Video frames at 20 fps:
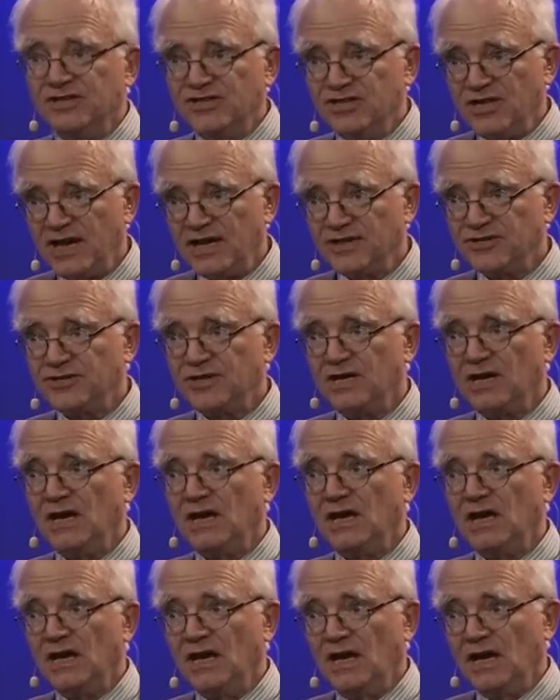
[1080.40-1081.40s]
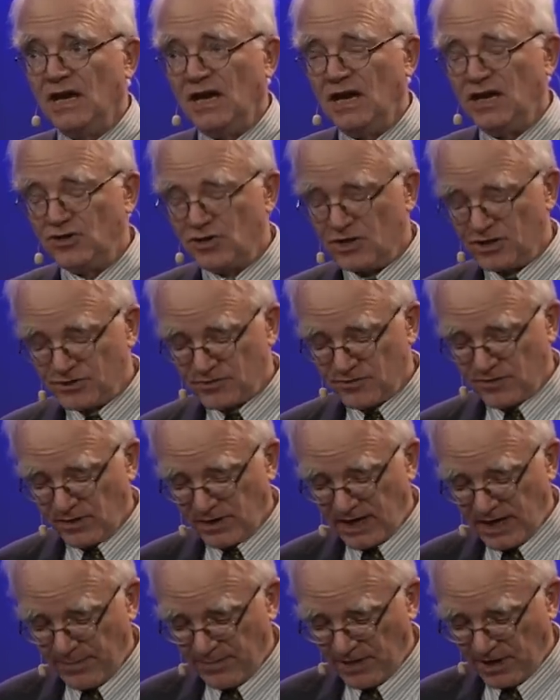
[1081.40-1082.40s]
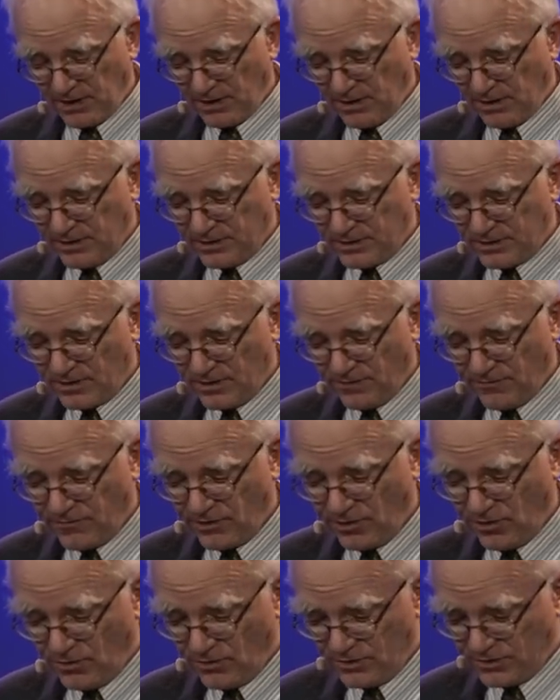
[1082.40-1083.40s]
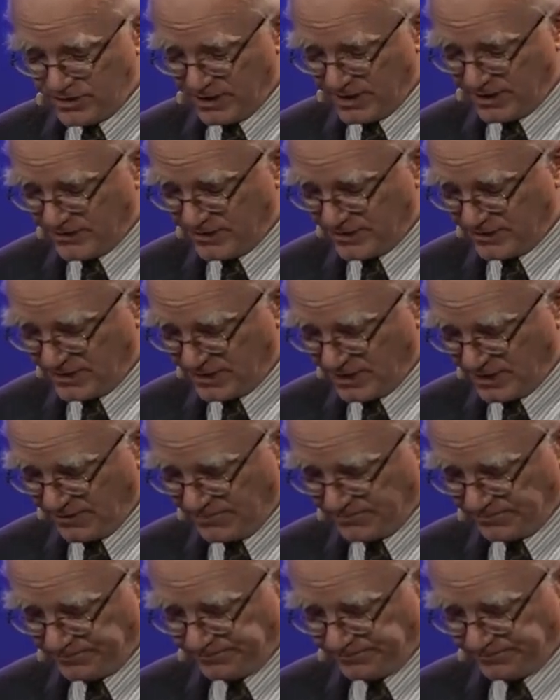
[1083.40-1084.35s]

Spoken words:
testing industrial chemicals for neurotoxicity.